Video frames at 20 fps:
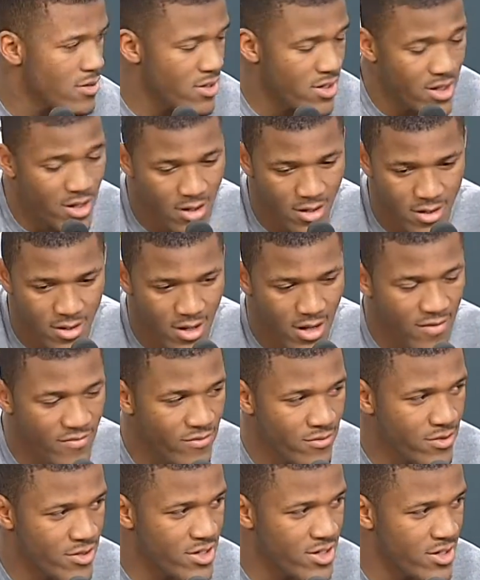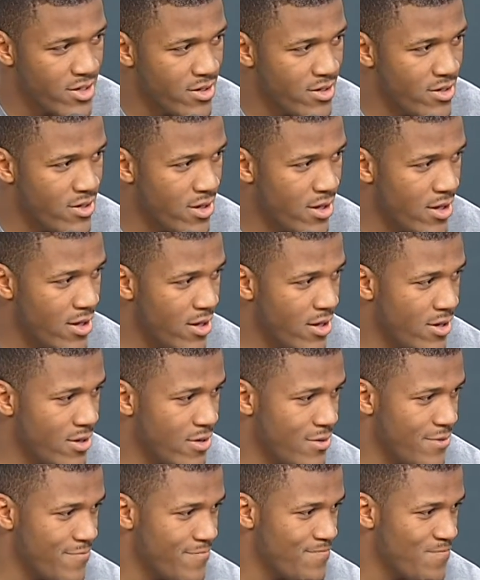Yeah, I feel good.
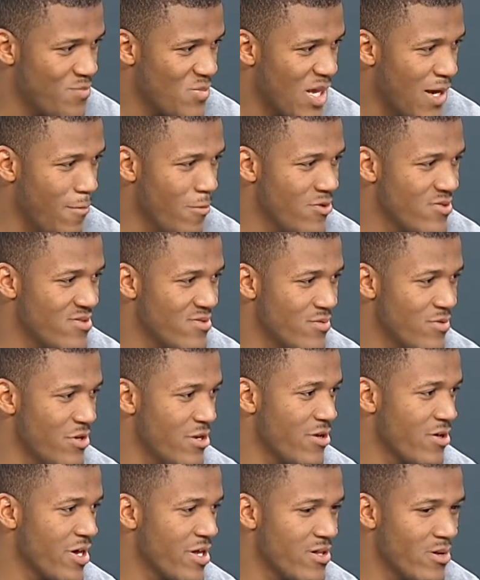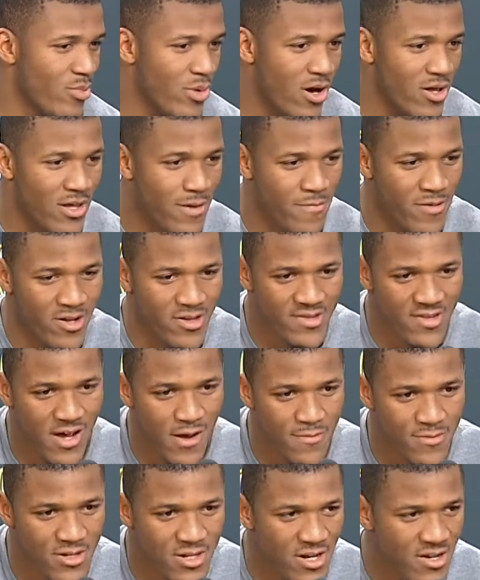Uh, I'm used to you know getting the ball that many
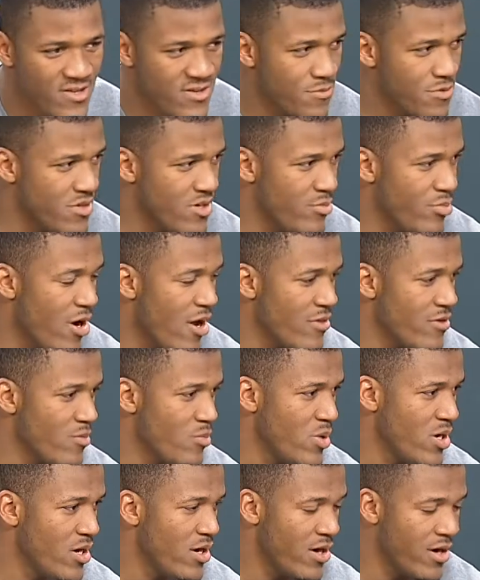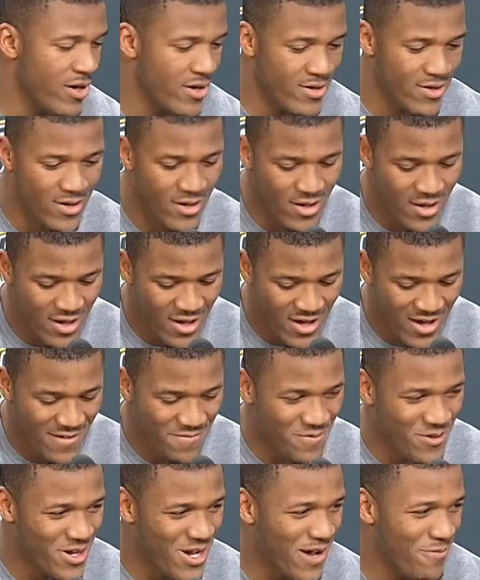times. It doesn't really bother me. Uh, I
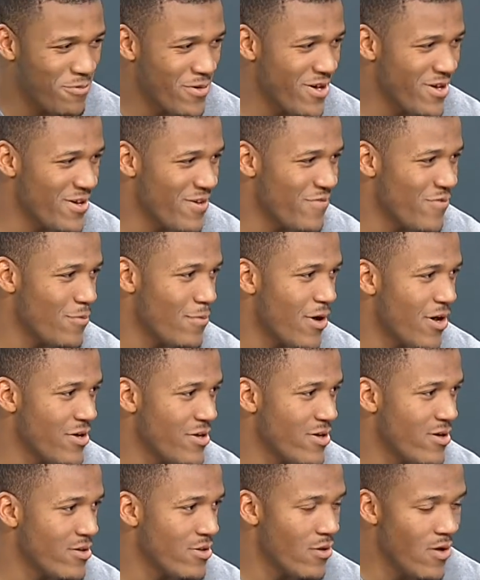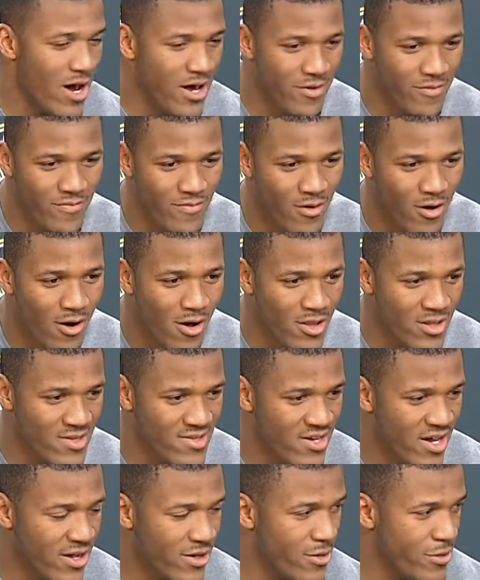think I play enough football, you know, know how to fall
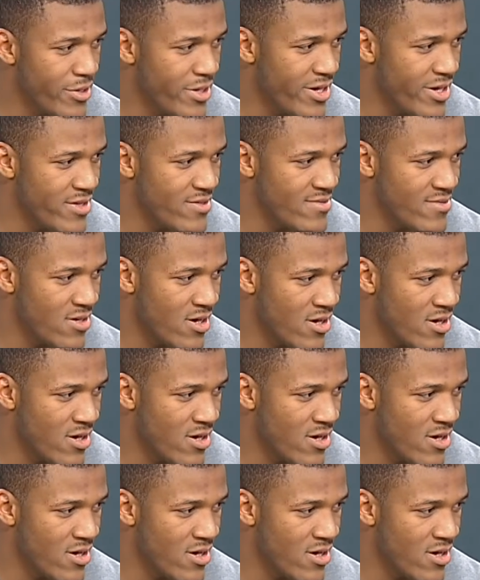and take on hits.